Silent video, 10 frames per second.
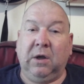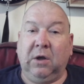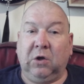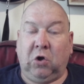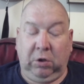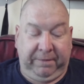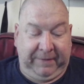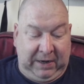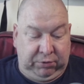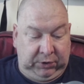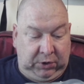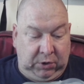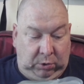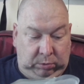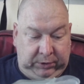colour vibrant
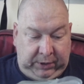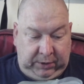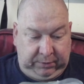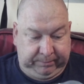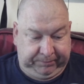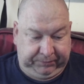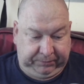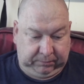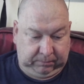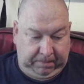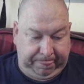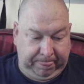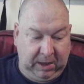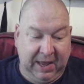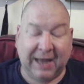gold.
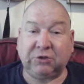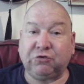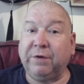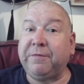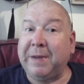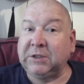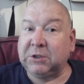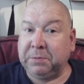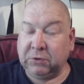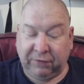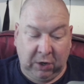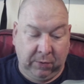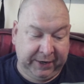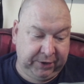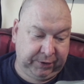Extra fermentables
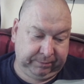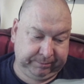required.